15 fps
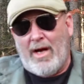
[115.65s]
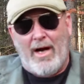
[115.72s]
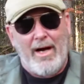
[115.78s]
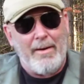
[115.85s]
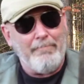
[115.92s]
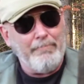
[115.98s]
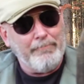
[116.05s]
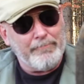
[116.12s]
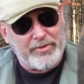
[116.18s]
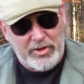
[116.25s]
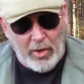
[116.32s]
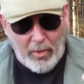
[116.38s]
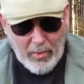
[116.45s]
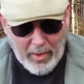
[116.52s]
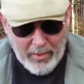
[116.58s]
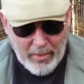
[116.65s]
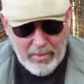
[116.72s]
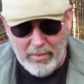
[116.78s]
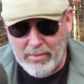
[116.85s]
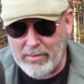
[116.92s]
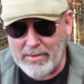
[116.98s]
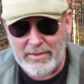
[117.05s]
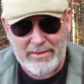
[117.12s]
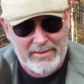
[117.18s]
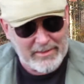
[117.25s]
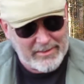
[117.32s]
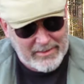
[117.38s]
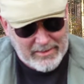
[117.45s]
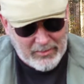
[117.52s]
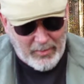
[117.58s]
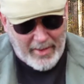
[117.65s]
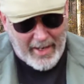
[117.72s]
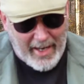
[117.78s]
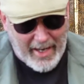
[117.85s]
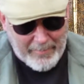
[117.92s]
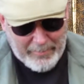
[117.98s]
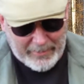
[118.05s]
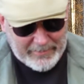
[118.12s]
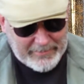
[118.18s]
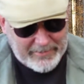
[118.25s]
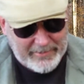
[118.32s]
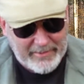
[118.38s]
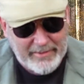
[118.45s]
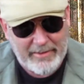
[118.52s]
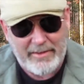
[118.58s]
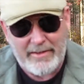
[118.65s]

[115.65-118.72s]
Um, so what happens